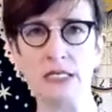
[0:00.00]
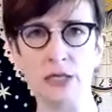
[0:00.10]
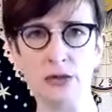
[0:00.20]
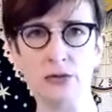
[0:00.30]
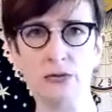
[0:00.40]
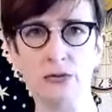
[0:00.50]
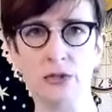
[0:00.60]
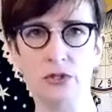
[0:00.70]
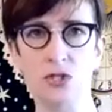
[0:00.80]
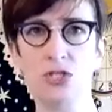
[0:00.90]
you
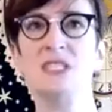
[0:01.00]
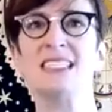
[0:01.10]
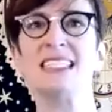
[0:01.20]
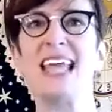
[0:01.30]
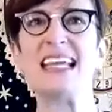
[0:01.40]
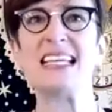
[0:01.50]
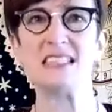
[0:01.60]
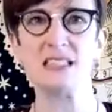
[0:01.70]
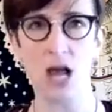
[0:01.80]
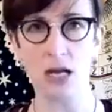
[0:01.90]
to stay
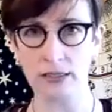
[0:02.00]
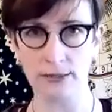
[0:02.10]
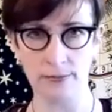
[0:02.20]
stuck?